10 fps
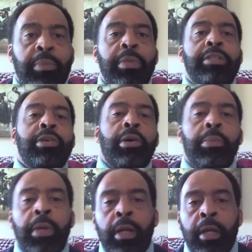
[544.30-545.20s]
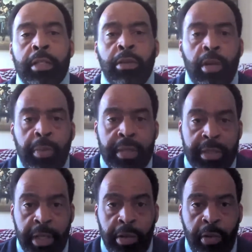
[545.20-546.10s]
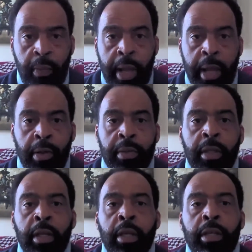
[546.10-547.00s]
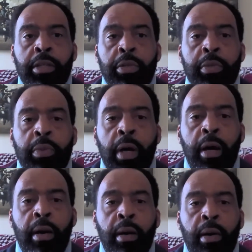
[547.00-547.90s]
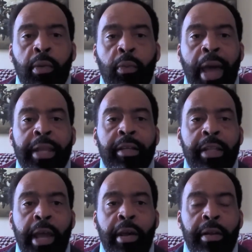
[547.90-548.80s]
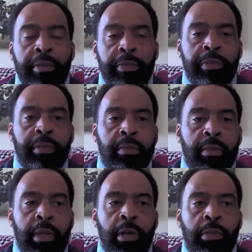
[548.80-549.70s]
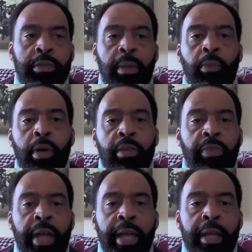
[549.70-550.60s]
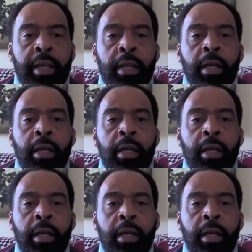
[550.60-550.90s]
the midterm is going to be centered around you writing a narrative, somewhat of a